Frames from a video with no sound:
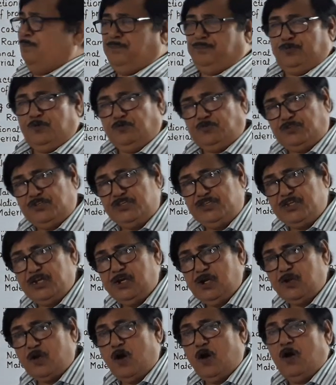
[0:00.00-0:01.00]

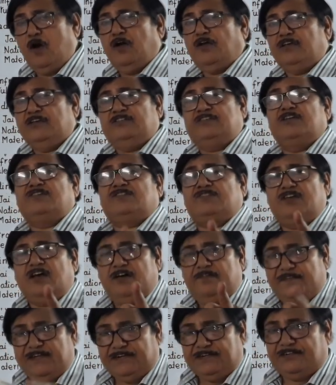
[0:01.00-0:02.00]
Procedural law is a
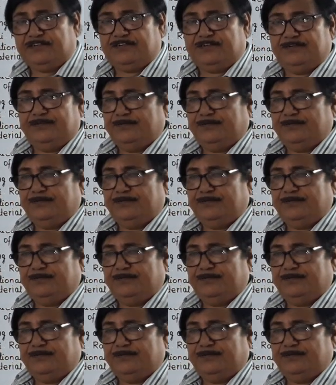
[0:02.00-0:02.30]
servant